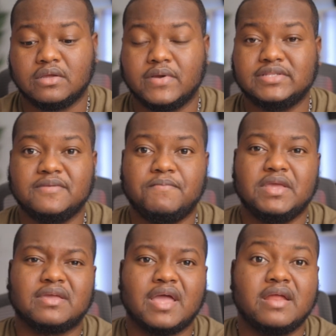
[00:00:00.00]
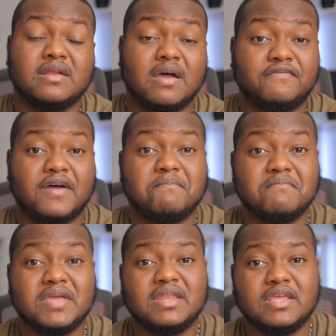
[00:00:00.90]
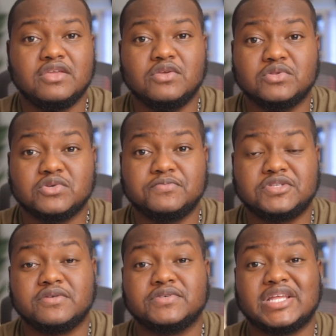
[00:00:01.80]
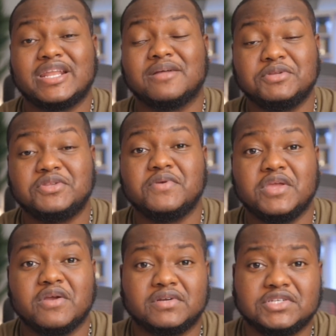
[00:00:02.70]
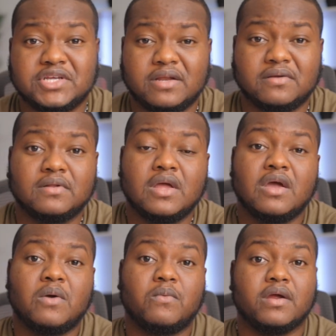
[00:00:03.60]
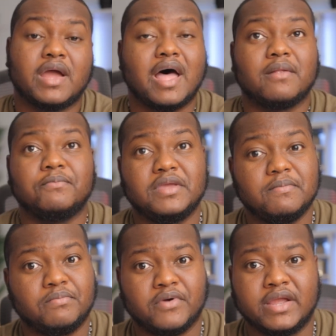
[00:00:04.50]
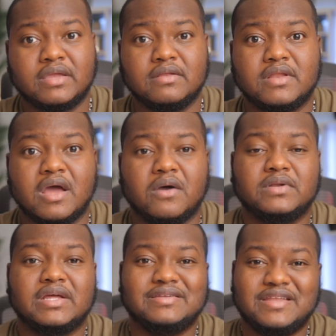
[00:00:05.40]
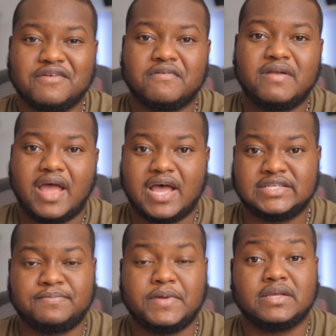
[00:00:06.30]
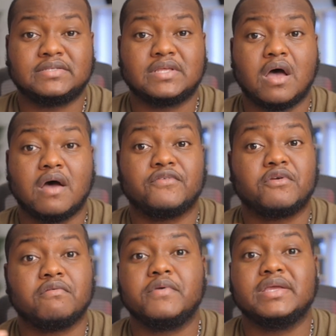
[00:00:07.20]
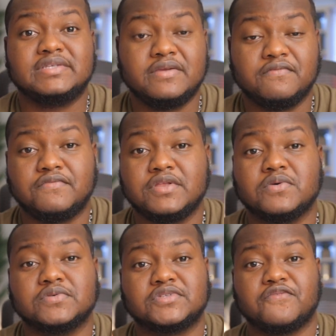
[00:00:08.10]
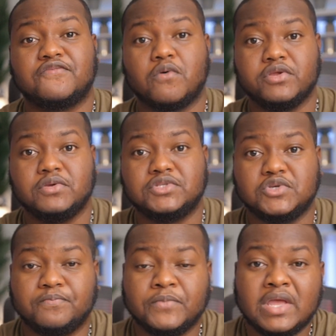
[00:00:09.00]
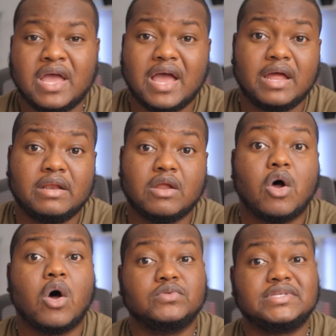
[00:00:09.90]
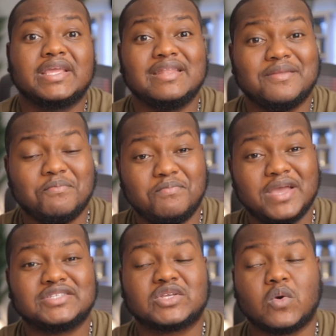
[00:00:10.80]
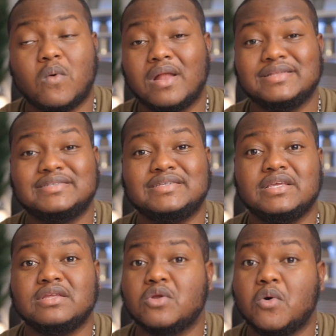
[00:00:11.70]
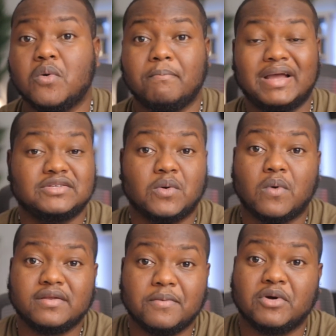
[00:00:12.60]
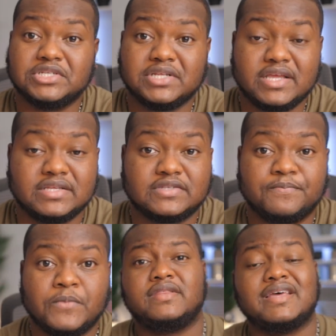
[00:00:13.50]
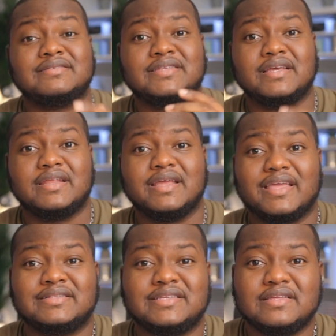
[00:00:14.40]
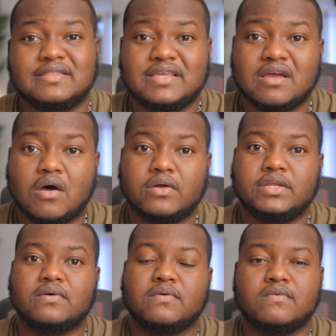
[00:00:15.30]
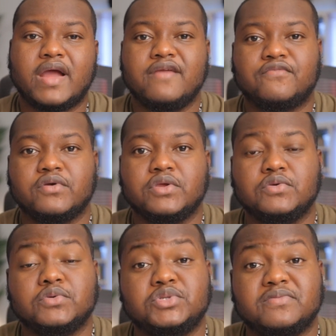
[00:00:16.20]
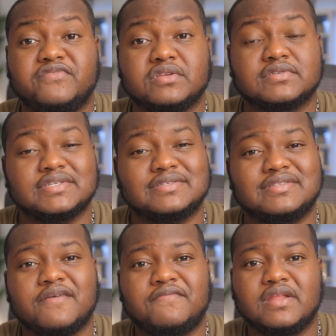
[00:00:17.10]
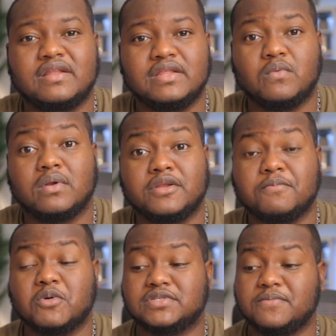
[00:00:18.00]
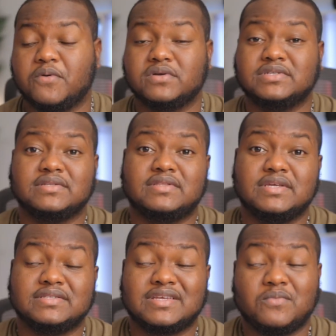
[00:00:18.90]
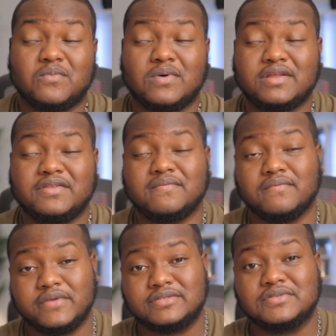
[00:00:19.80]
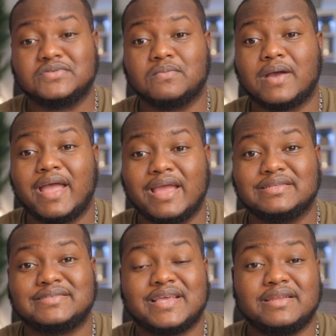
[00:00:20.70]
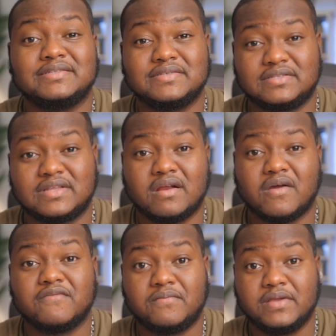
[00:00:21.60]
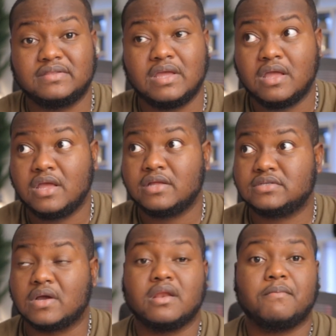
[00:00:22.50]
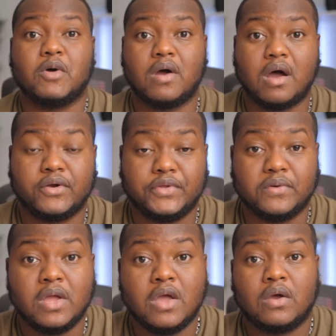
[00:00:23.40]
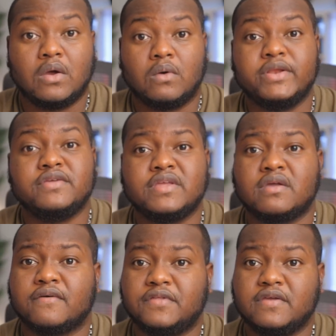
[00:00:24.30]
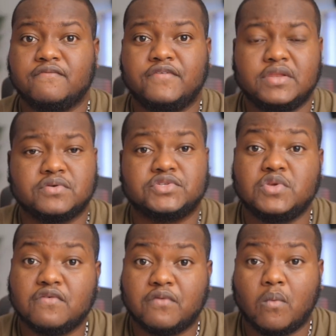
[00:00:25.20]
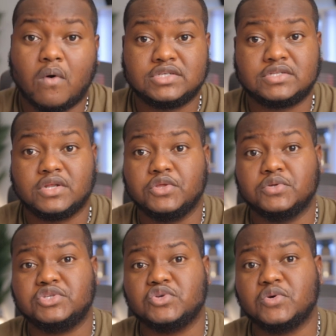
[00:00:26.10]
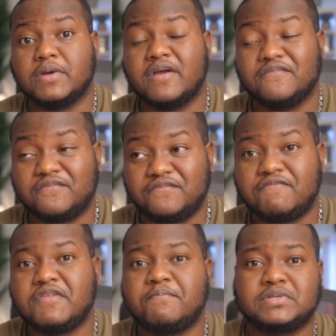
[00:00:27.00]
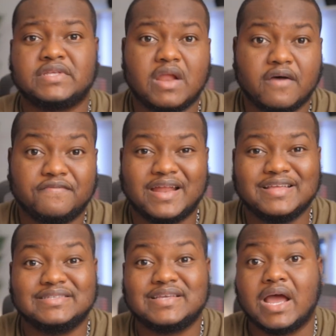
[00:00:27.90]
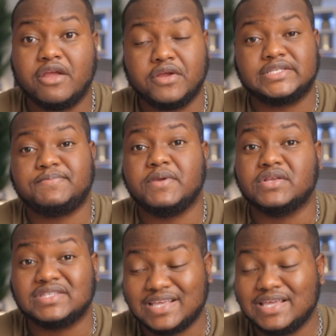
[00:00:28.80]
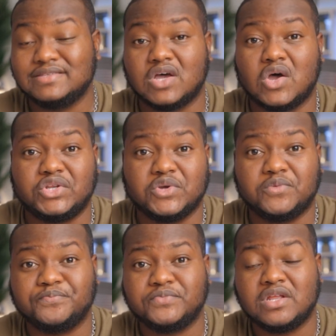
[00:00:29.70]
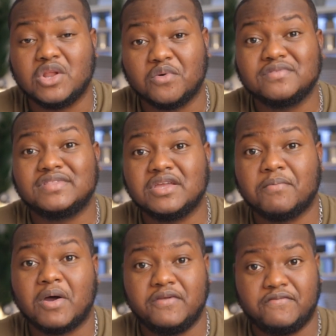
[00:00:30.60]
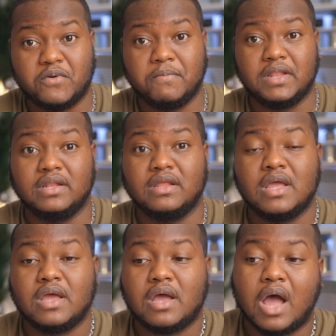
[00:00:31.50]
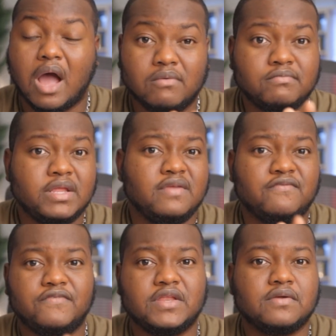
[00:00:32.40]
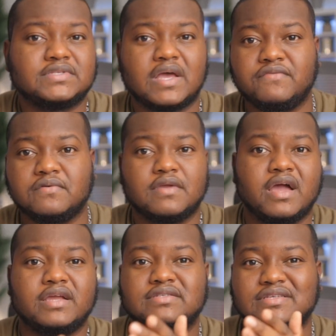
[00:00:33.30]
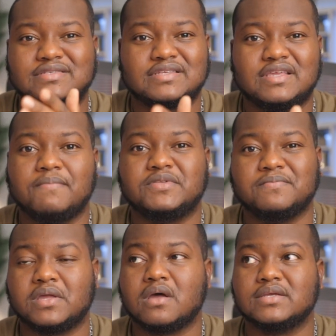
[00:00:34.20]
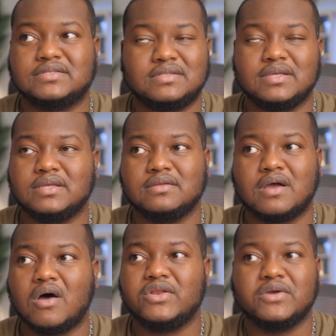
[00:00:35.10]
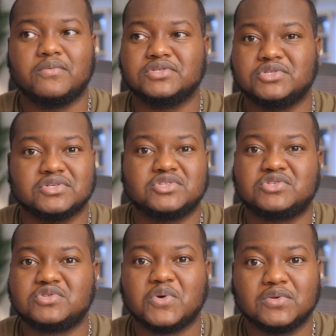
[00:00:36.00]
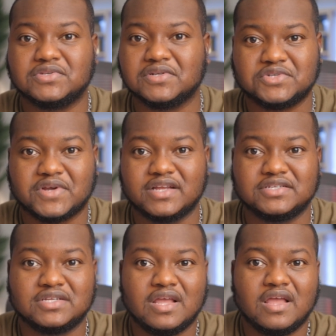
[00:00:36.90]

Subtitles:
going to be kind of a mini YouTube series that I'll be doing here on the channel, where I'll be breaking down different aspects of creating videos for YouTube and how to get the best quality no matter what the budget is. With that said, getting the audio right for your YouTube videos is definitely one of the most important things, and one of the reasons why I decided to start off with talking about audio. When you think of the videos you've watched on YouTube, 50% of that entire experience is audio. Now, think about it for a minute. How many videos have you guys skipped because the audio was just total trash?